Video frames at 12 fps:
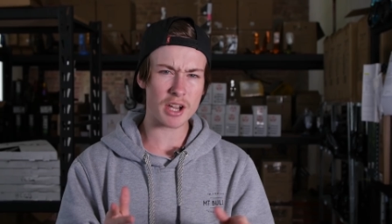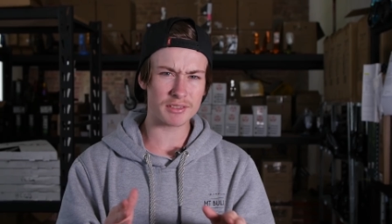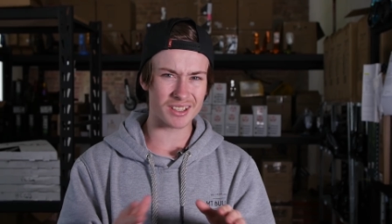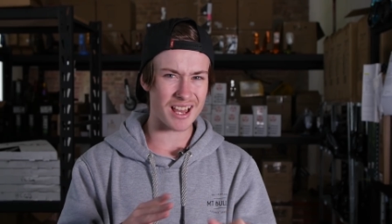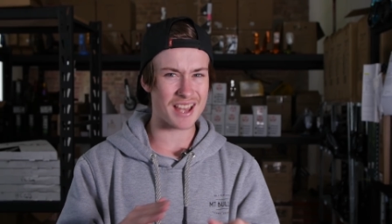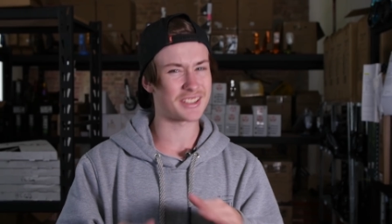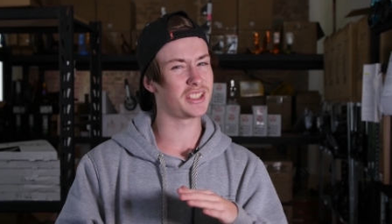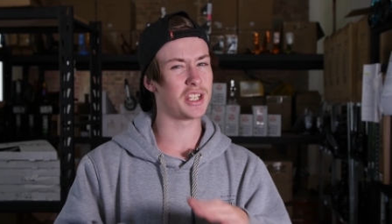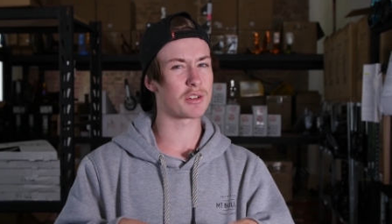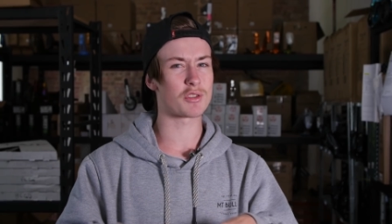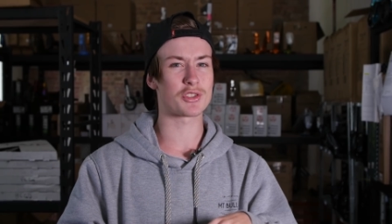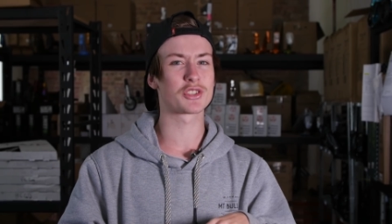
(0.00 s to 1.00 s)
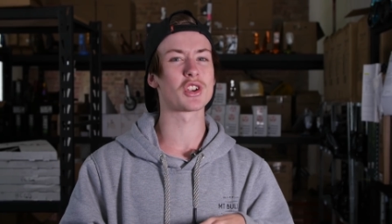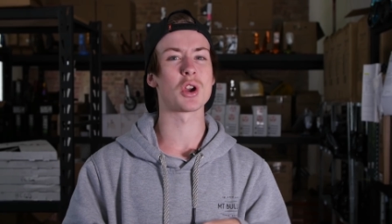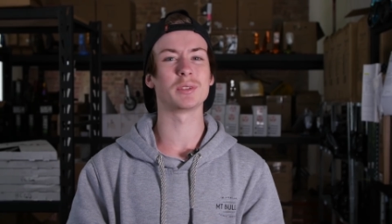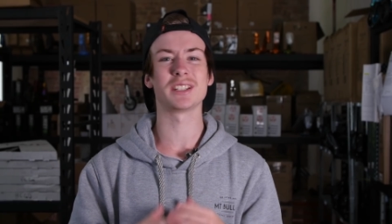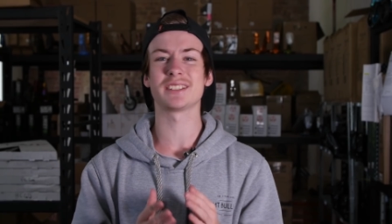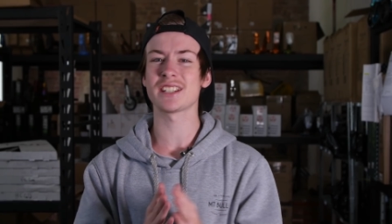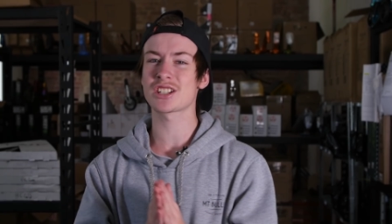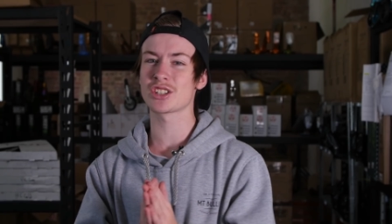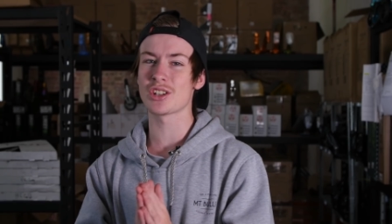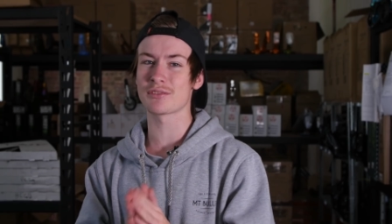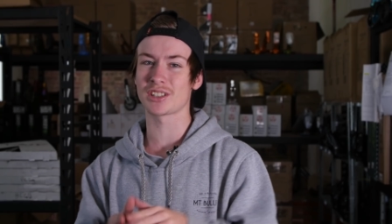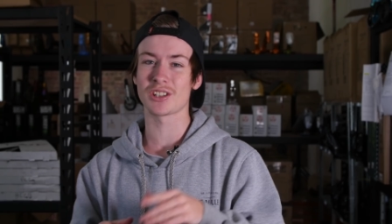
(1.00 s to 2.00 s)
over the last year or so, with the
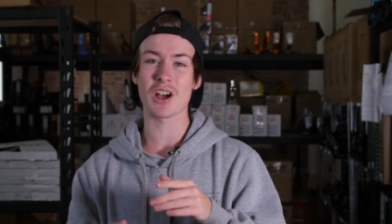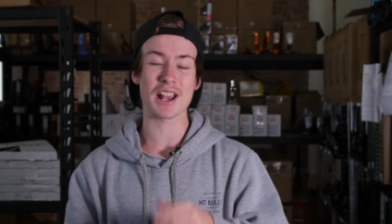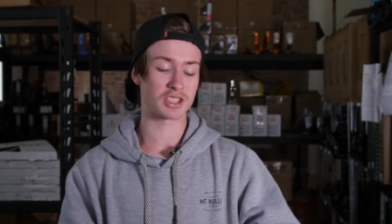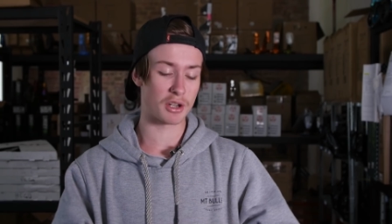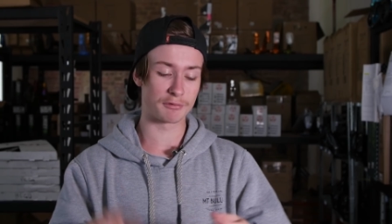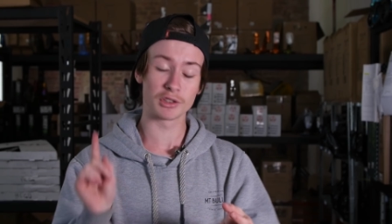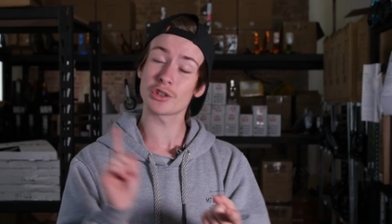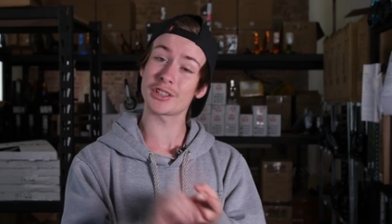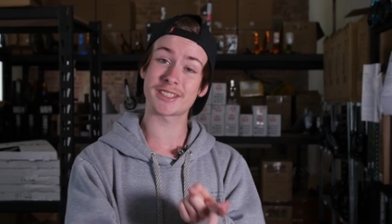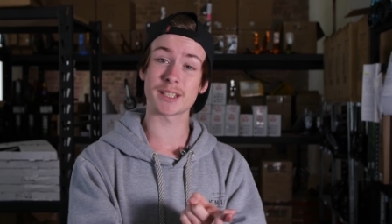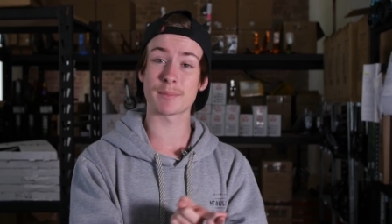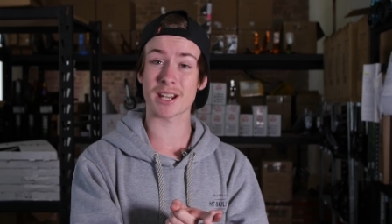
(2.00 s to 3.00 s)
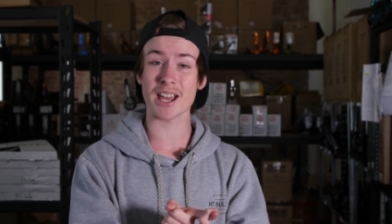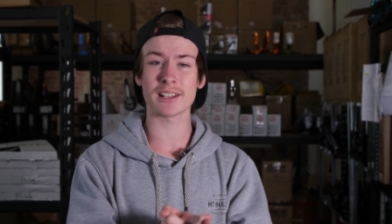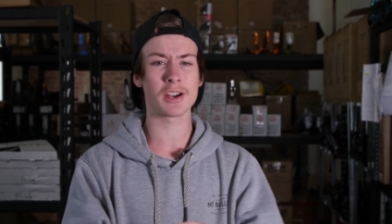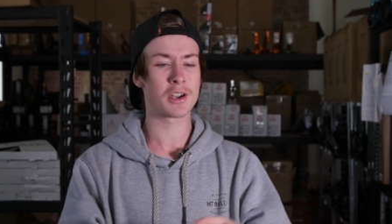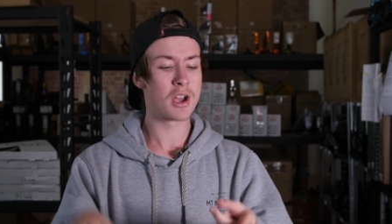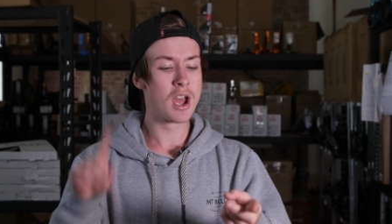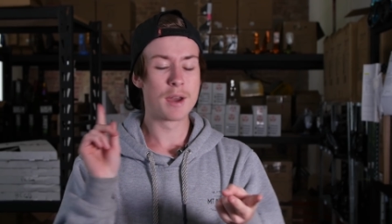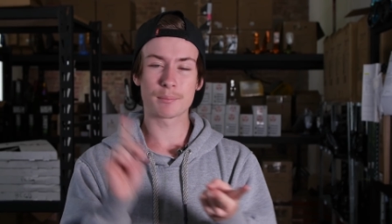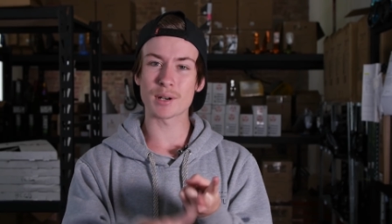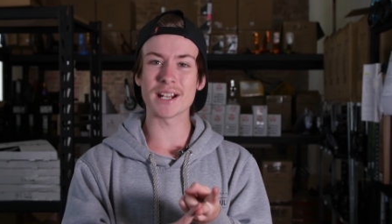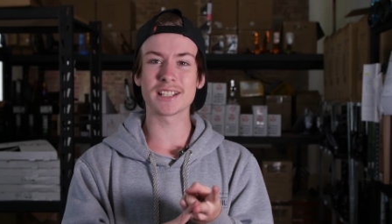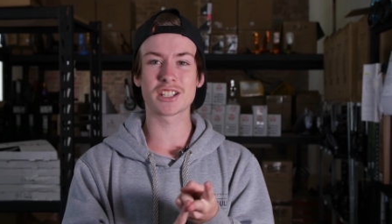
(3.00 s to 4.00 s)
addition of the likes of Lucas DiMigallo,
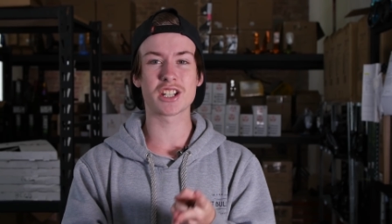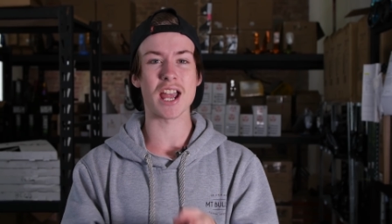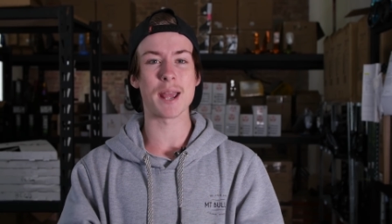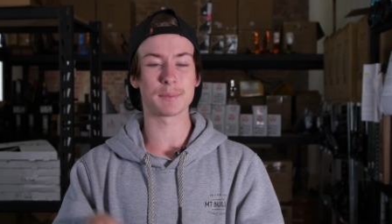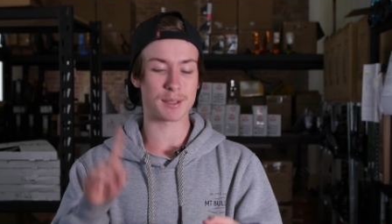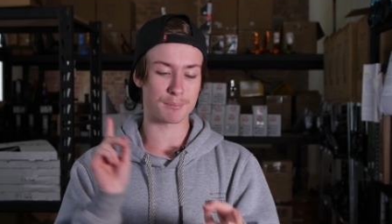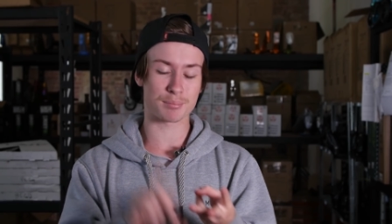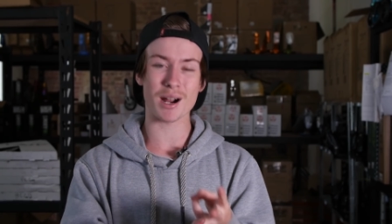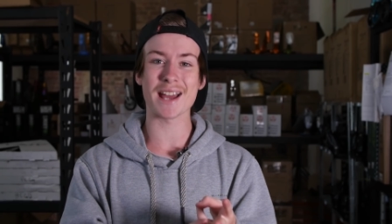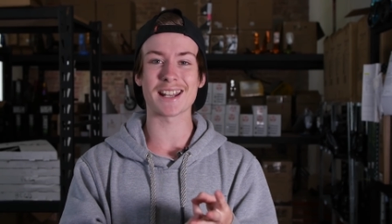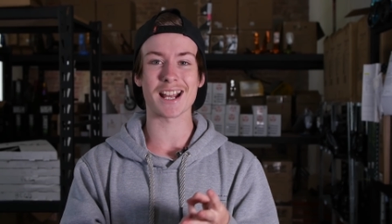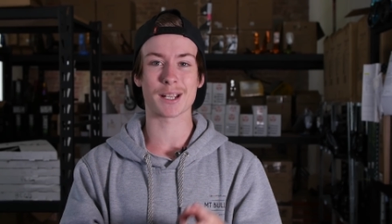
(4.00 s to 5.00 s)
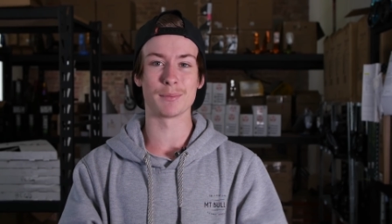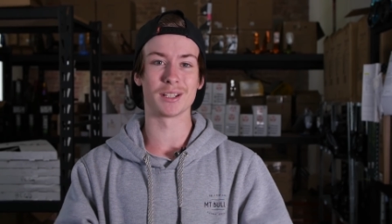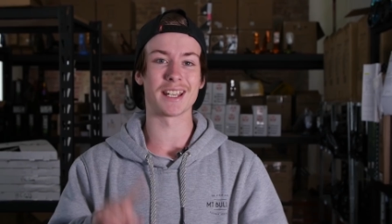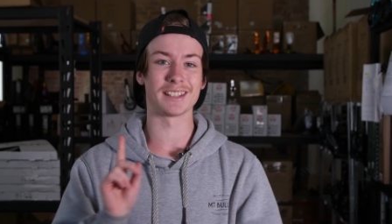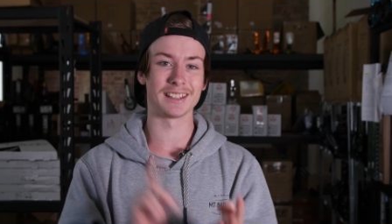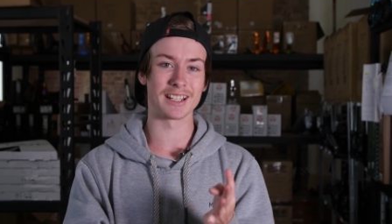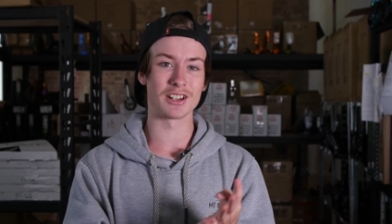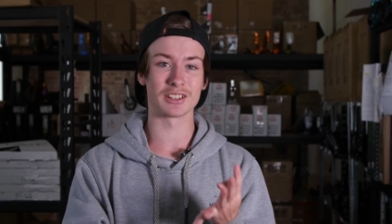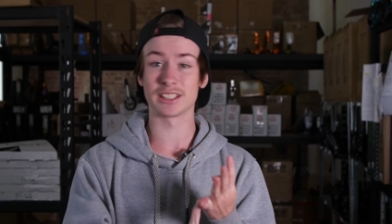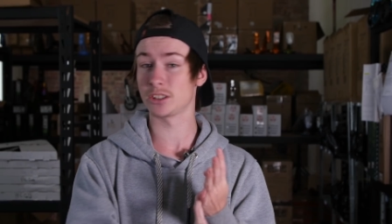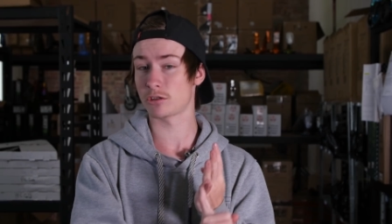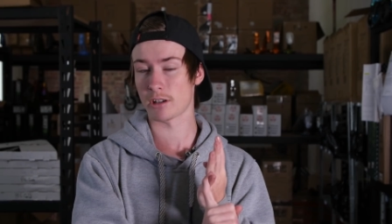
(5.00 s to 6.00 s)
Brandon James, Brad Ackerman, and Leon
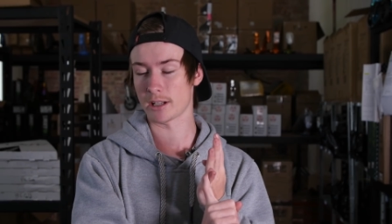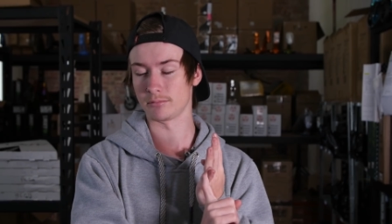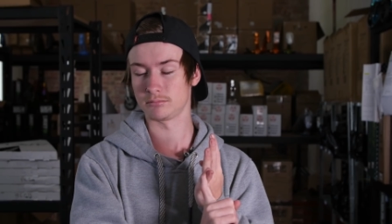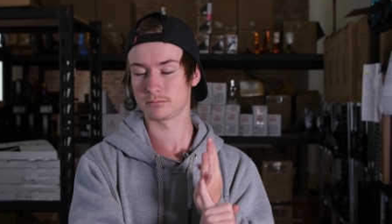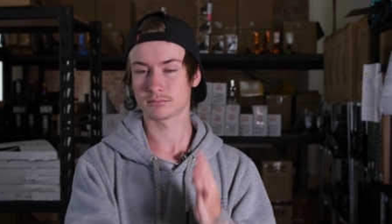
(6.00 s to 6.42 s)
Lindgren.